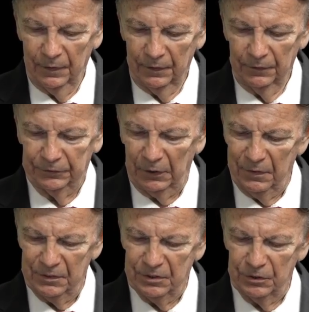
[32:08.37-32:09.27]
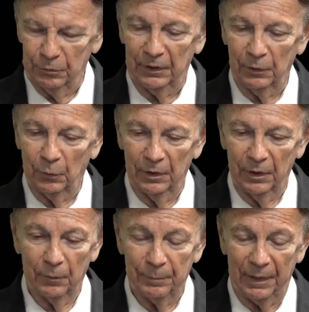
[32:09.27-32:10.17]
So, this is really one of
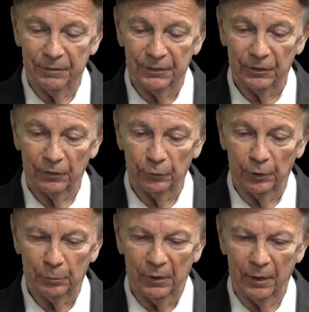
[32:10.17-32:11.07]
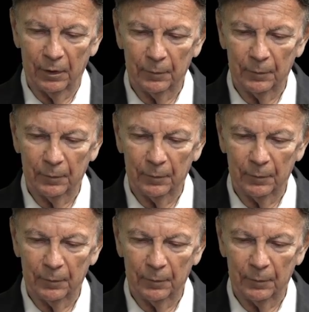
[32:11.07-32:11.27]
the benefits of real prayer.